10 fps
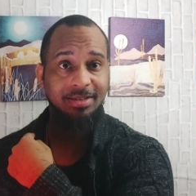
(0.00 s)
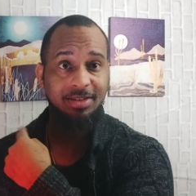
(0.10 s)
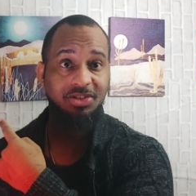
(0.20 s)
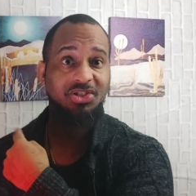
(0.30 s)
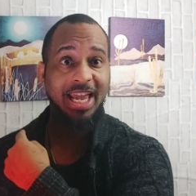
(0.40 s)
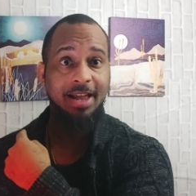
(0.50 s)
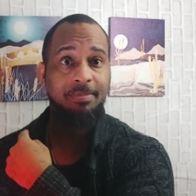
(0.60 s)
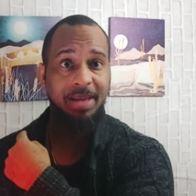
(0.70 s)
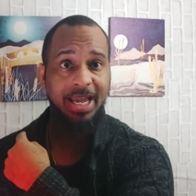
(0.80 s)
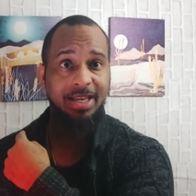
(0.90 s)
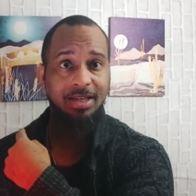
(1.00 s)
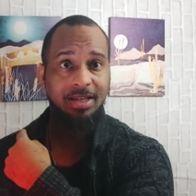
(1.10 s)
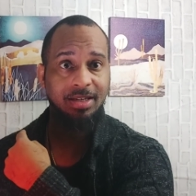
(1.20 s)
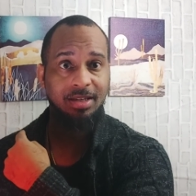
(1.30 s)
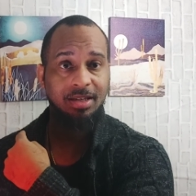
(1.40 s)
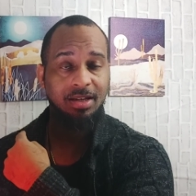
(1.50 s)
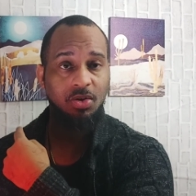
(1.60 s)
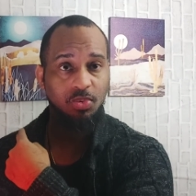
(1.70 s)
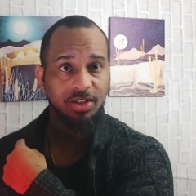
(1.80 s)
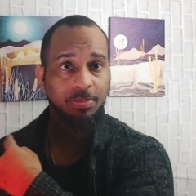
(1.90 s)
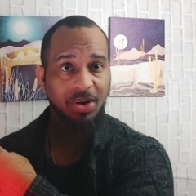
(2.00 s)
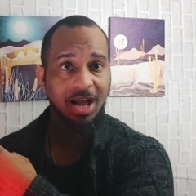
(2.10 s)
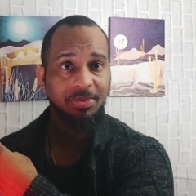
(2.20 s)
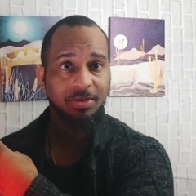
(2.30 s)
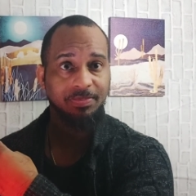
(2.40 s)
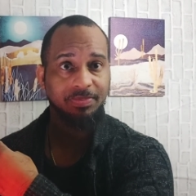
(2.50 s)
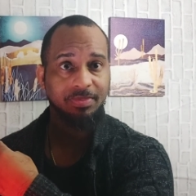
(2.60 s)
the Sam man who was the problem.